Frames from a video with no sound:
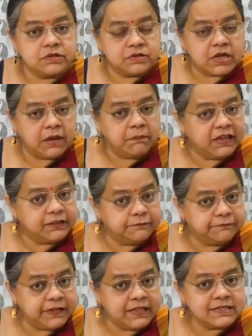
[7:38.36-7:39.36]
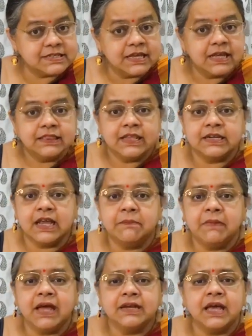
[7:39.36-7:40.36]
Her mother feels that
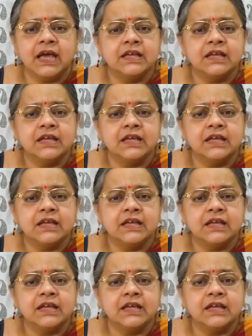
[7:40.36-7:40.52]
Amanda